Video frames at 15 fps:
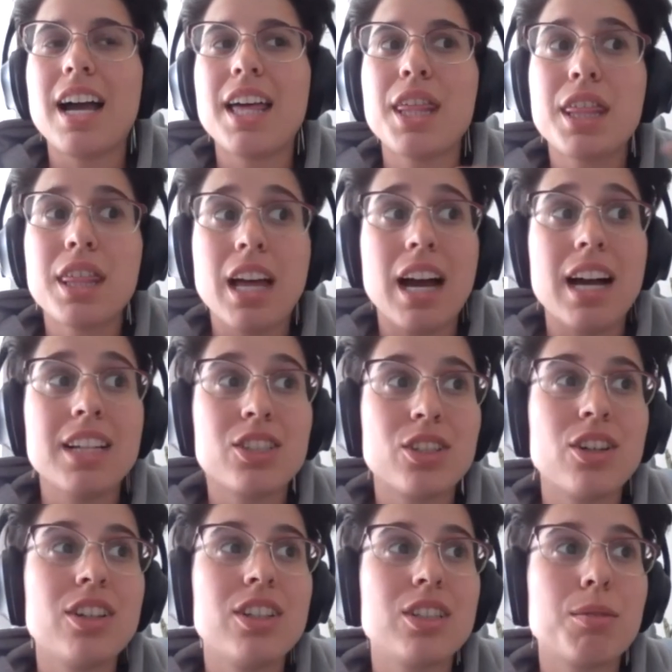I
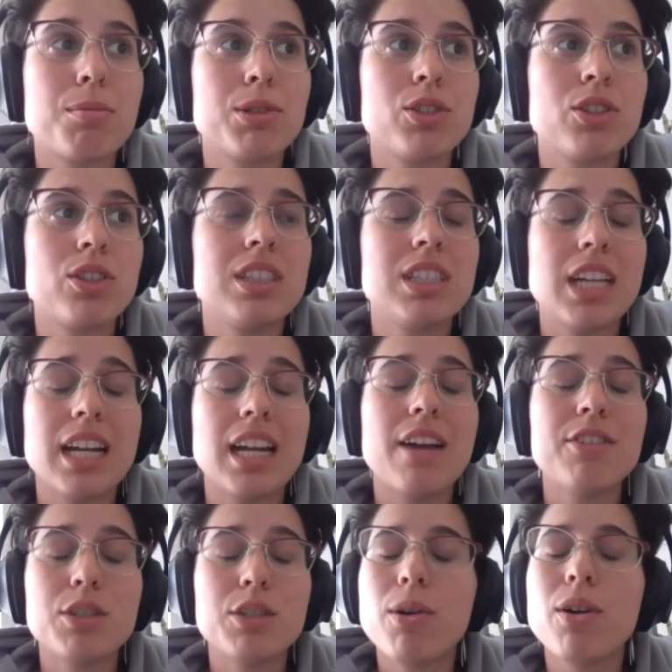saw this opportunity, and
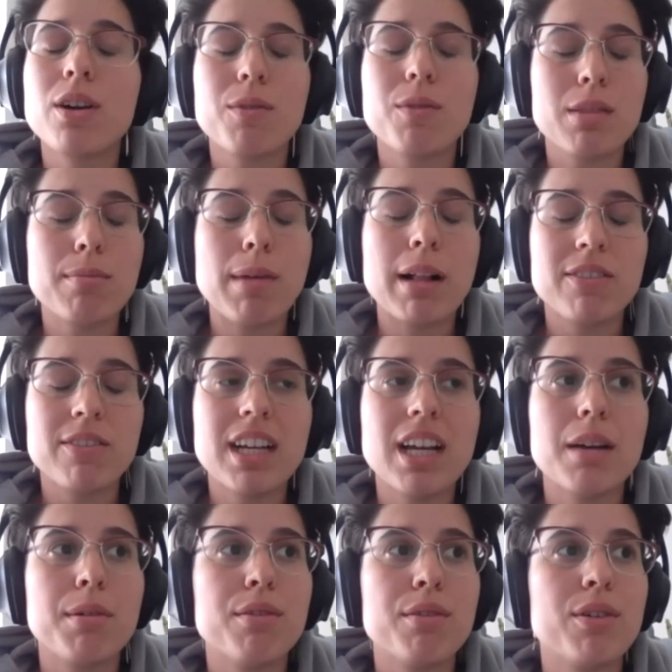I've spoken with
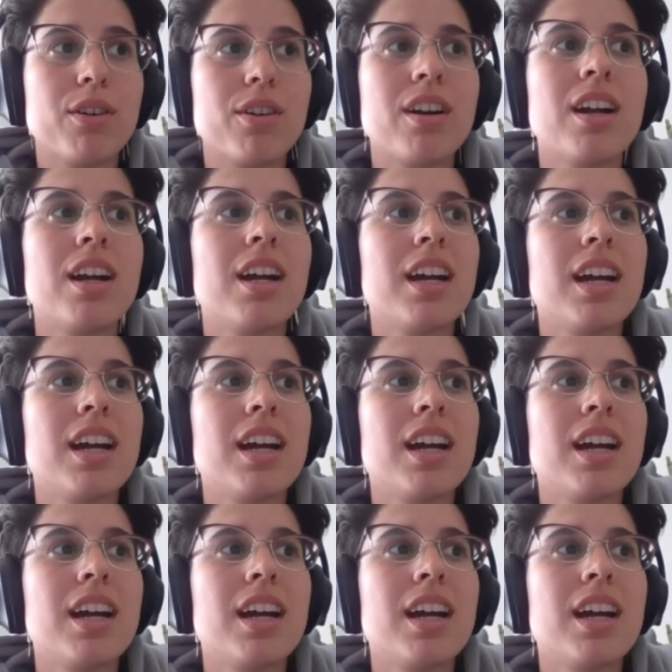Malvika before,